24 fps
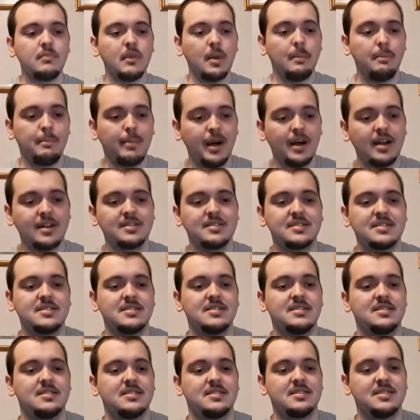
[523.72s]
But
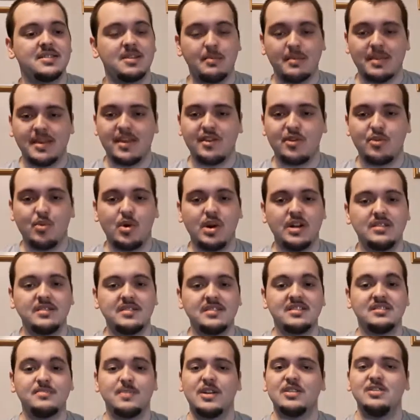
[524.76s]
some of the other ones,
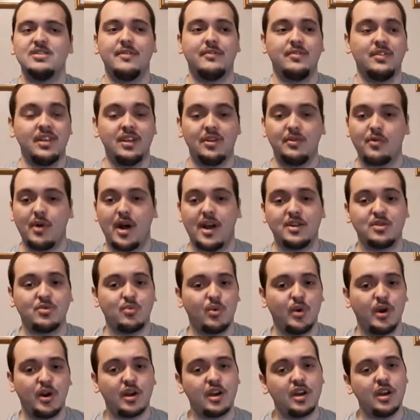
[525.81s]
especially if you need a ride to
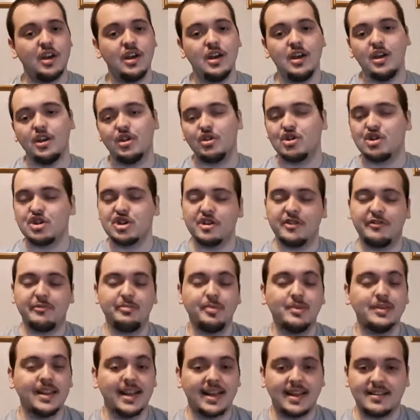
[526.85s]
work, you should have
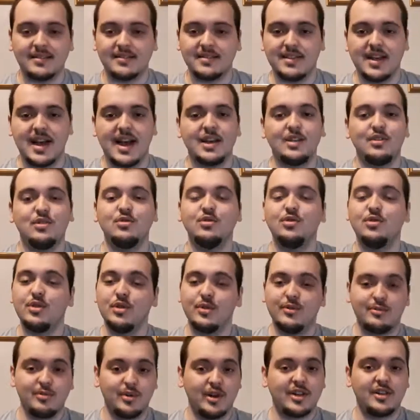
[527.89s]
planned that. You knew you
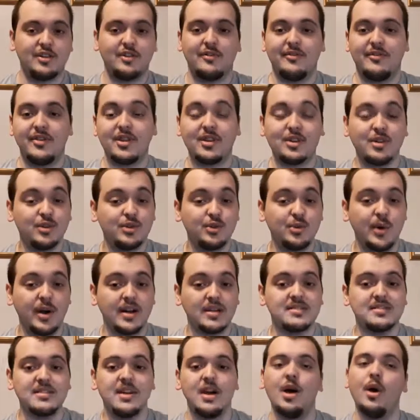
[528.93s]
were bringing your vehicle to
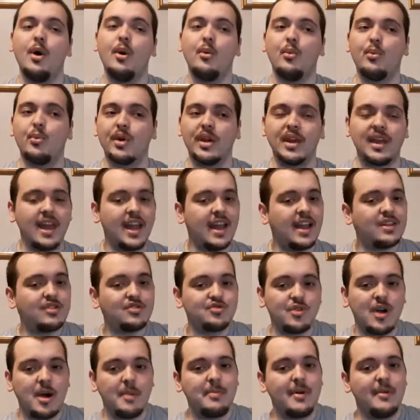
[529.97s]
us we can't
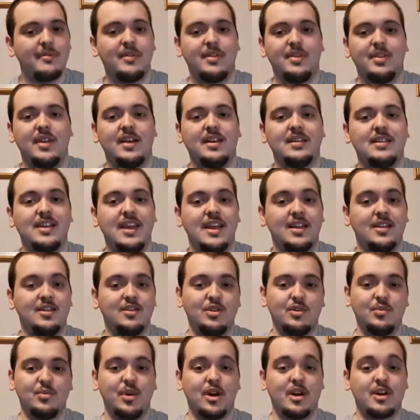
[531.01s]
drop everything and take you
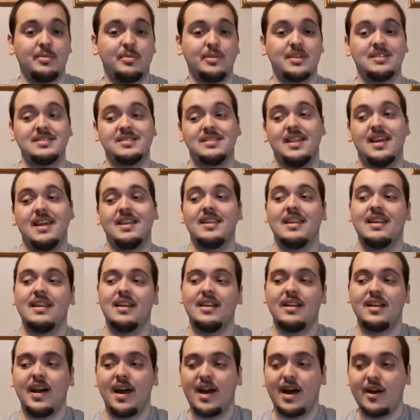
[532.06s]
to work because then
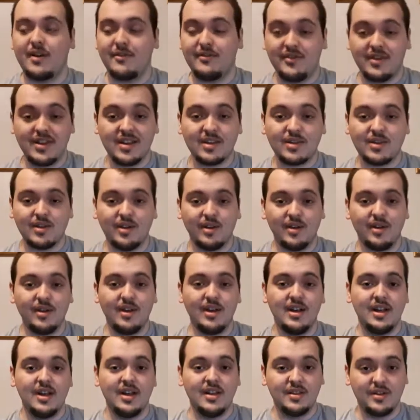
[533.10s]
our vehicle,
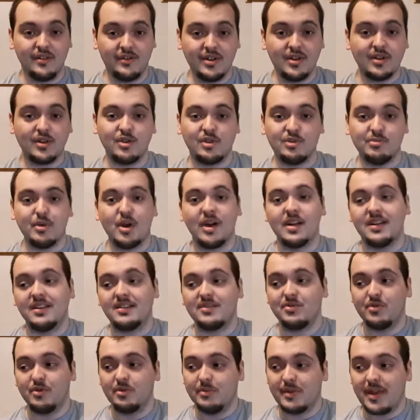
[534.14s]
the vehicle you brought in
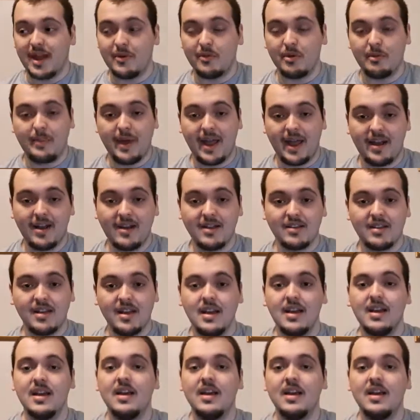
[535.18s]
to get repaired,